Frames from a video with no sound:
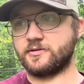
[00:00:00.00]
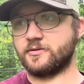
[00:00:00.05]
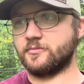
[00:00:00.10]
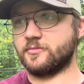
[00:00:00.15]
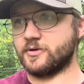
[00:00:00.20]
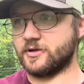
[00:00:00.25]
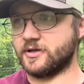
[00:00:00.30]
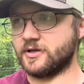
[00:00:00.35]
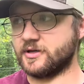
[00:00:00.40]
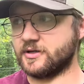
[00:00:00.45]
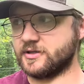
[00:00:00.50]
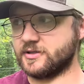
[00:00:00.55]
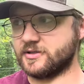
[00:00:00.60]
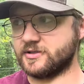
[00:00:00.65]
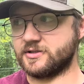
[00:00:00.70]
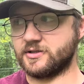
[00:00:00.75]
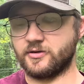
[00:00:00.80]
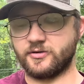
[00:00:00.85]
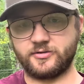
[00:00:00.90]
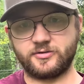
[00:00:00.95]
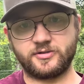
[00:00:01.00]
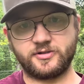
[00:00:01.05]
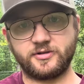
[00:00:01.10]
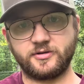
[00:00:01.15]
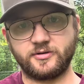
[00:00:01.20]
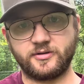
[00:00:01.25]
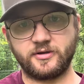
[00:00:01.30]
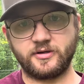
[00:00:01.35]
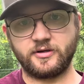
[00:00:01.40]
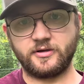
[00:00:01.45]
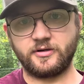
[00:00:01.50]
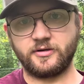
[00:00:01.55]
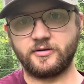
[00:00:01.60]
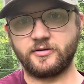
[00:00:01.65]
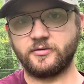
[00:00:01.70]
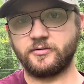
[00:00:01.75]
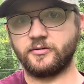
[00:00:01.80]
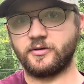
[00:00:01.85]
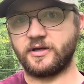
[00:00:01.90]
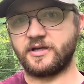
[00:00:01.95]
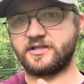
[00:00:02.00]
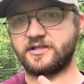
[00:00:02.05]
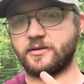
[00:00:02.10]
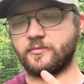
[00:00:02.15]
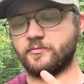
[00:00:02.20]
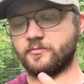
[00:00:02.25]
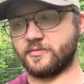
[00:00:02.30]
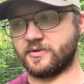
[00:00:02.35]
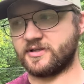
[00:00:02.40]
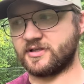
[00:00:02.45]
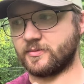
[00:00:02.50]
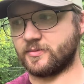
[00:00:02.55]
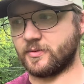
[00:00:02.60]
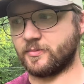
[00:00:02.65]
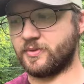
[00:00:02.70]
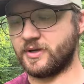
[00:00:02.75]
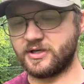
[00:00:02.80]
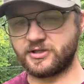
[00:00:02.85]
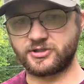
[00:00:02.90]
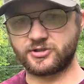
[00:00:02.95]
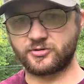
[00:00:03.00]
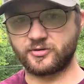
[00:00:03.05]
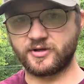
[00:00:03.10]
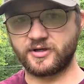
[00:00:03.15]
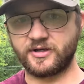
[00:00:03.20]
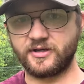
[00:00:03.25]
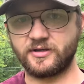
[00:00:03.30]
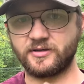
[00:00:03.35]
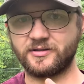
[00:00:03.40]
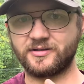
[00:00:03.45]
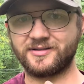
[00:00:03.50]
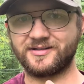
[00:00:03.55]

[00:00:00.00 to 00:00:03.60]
because those are still there, except the peach tree.